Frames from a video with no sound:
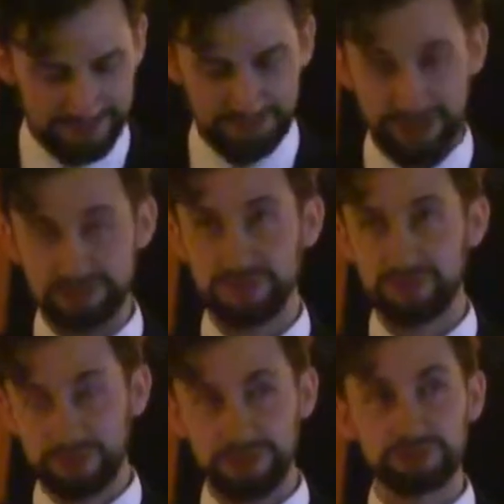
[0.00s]
In fact,
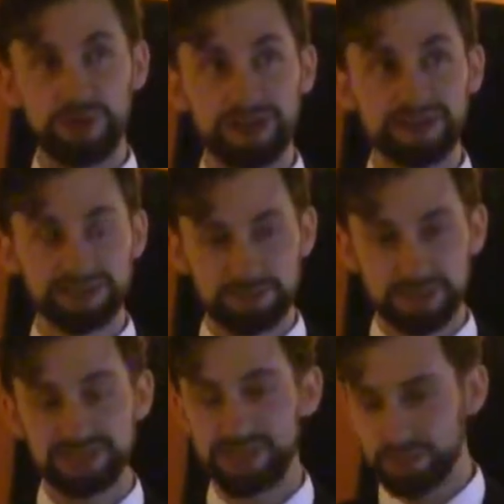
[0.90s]
when I was writing this
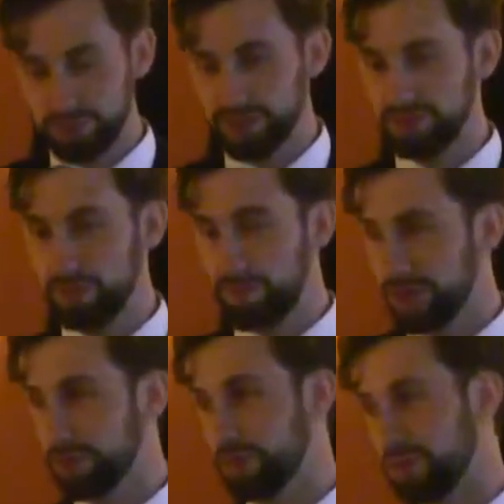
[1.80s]
speech, I couldn't think of a
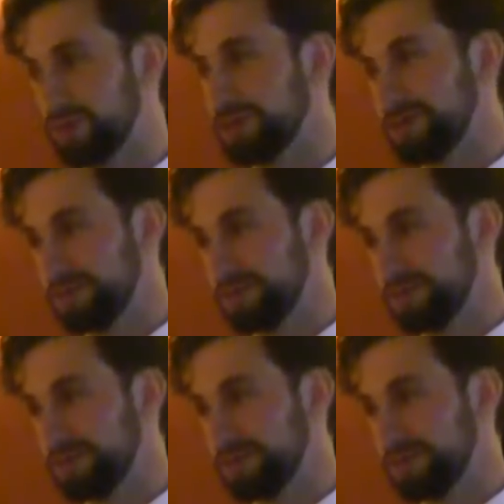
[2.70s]
better word